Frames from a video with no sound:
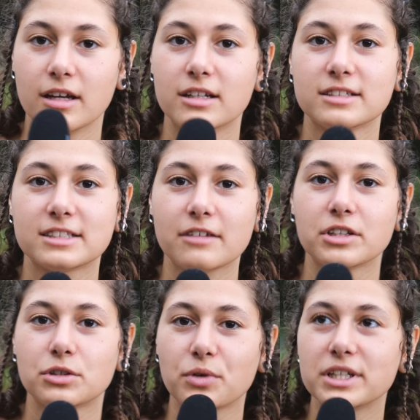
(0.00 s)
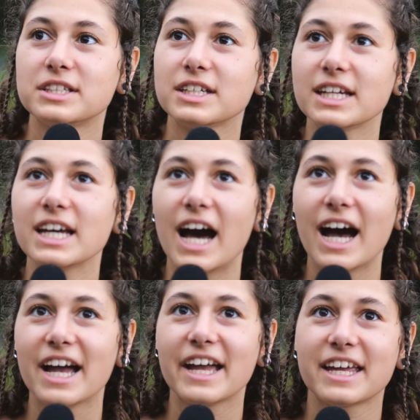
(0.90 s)
It is 7:20.
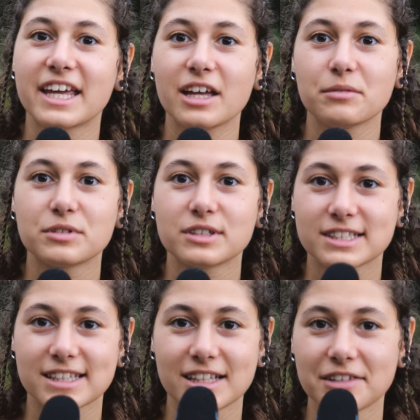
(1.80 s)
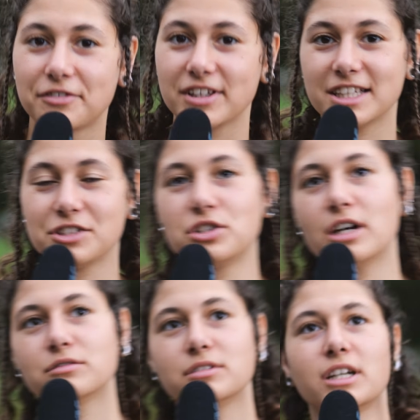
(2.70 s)
I came to this little village
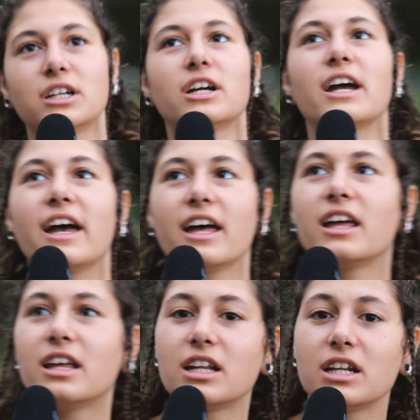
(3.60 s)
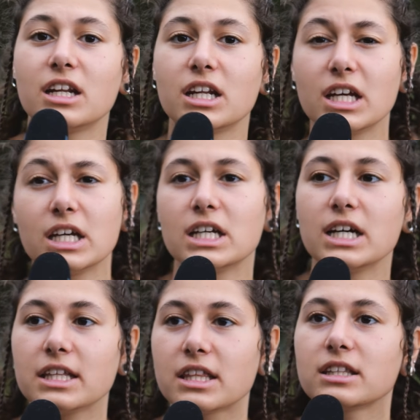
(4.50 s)
down there and
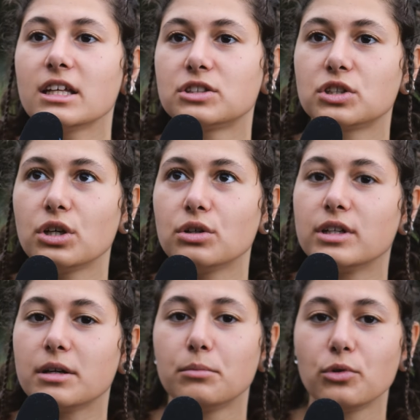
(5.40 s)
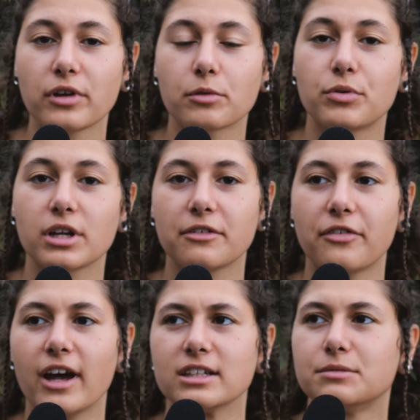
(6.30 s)
I think that's good. I'm moving pretty
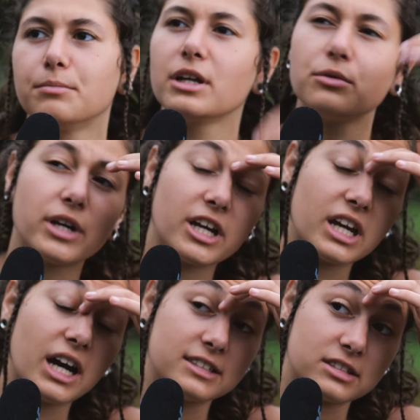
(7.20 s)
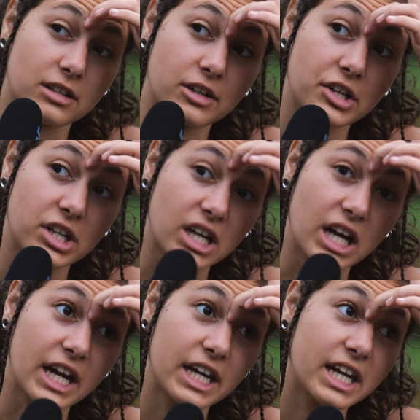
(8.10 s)
fast. By the way, I started a
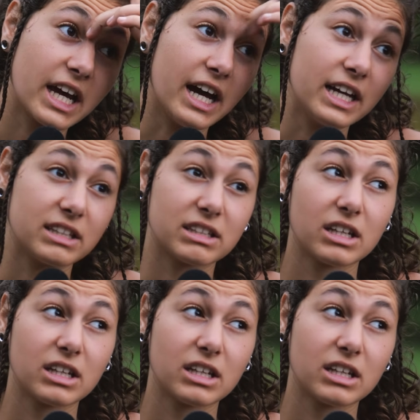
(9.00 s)
hike at